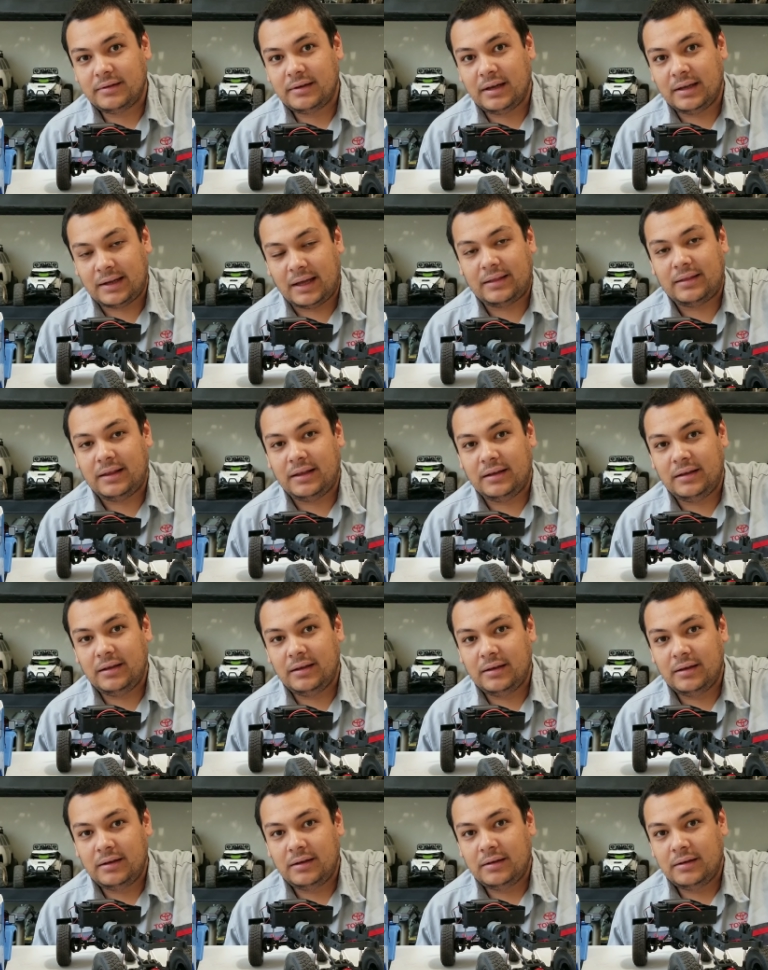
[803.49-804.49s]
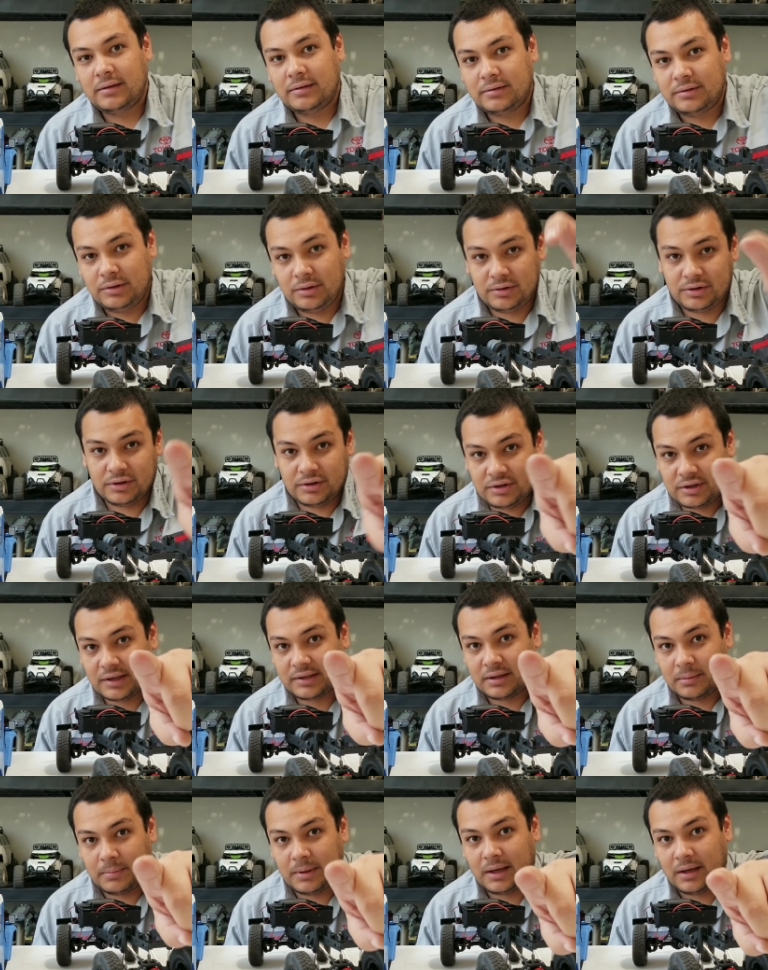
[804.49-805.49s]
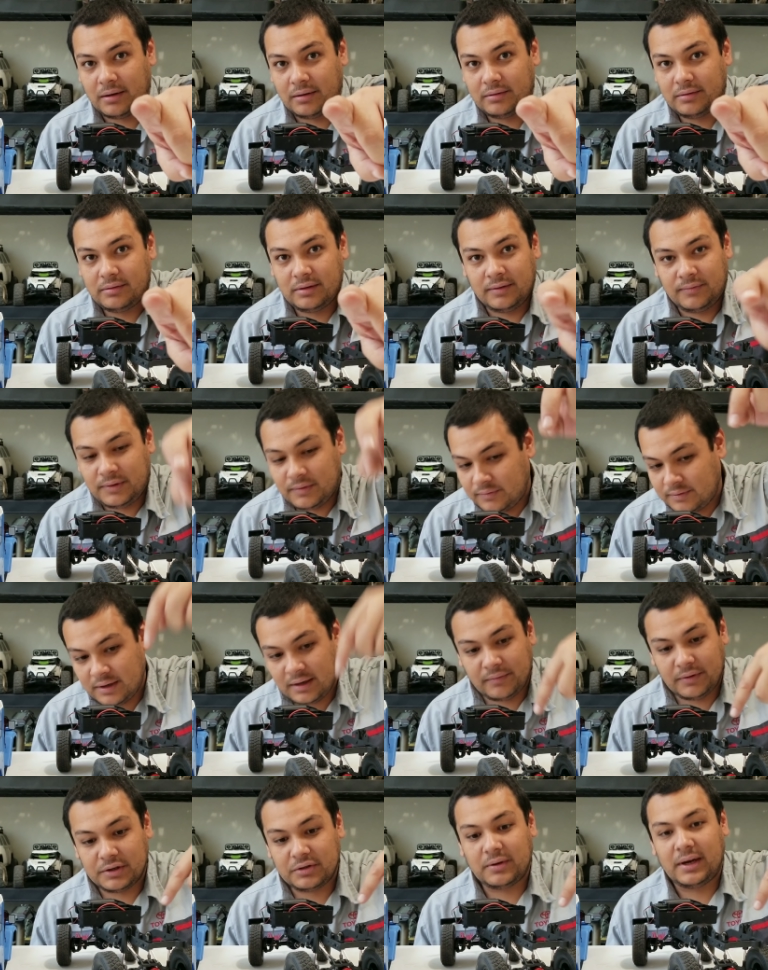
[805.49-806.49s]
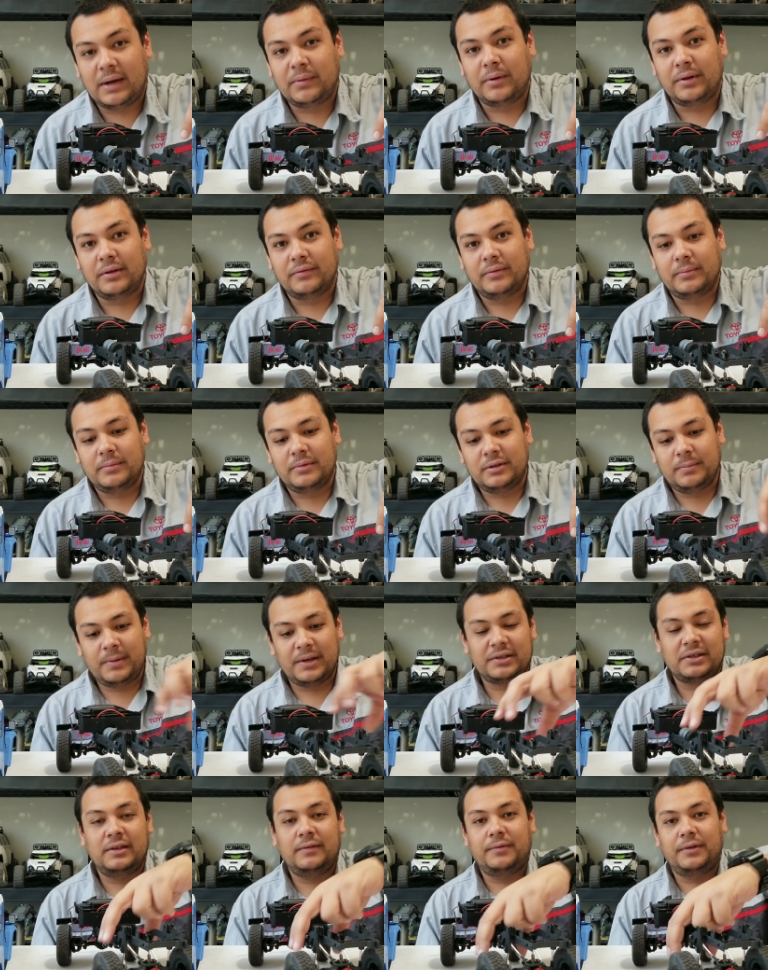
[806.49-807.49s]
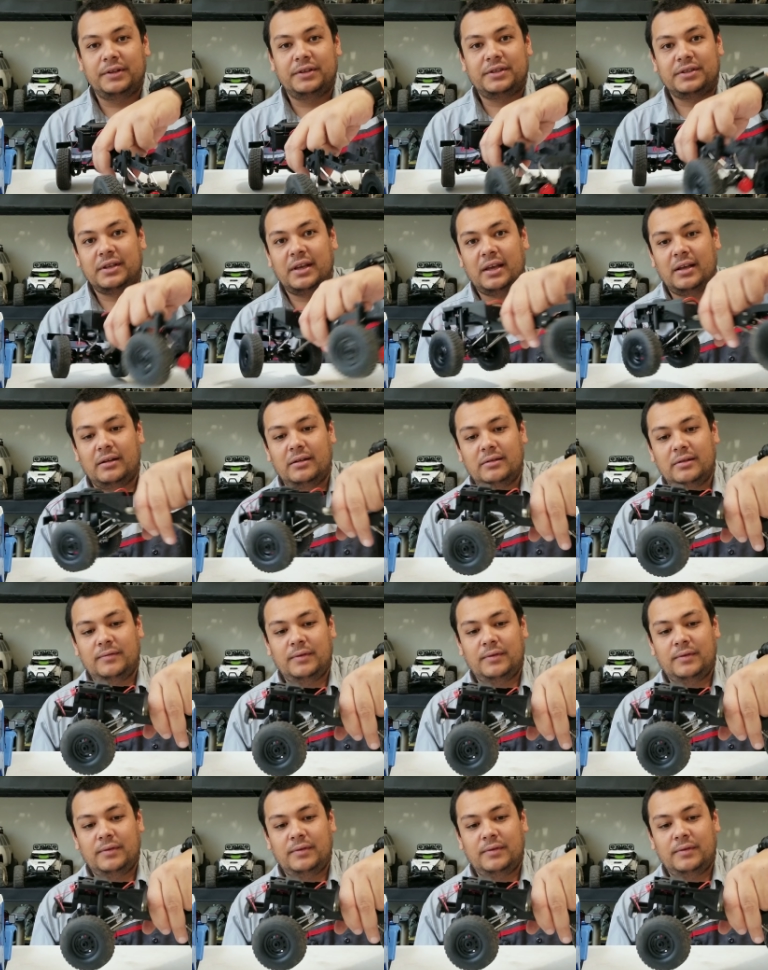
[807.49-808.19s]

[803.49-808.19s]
and I think you should check them out if you've never tried one of them, especially for the scale.